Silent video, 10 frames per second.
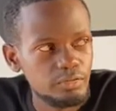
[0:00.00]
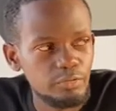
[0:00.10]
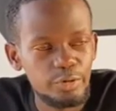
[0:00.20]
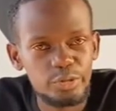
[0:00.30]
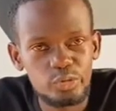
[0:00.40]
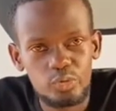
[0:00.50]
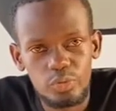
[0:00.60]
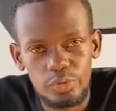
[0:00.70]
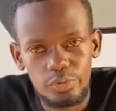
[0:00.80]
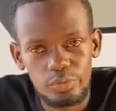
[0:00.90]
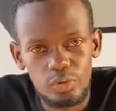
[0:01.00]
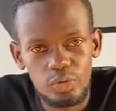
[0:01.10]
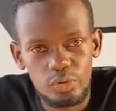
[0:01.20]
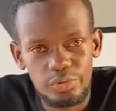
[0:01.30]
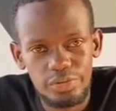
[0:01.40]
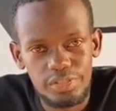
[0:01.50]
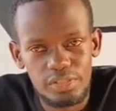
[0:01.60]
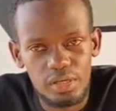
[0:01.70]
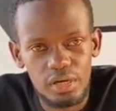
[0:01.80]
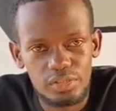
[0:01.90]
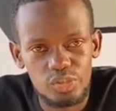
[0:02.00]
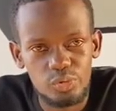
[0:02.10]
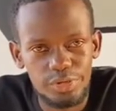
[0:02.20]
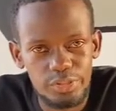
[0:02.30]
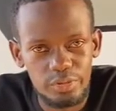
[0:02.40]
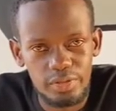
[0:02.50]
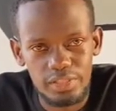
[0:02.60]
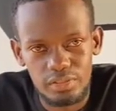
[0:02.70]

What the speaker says: for you to go through all this situation that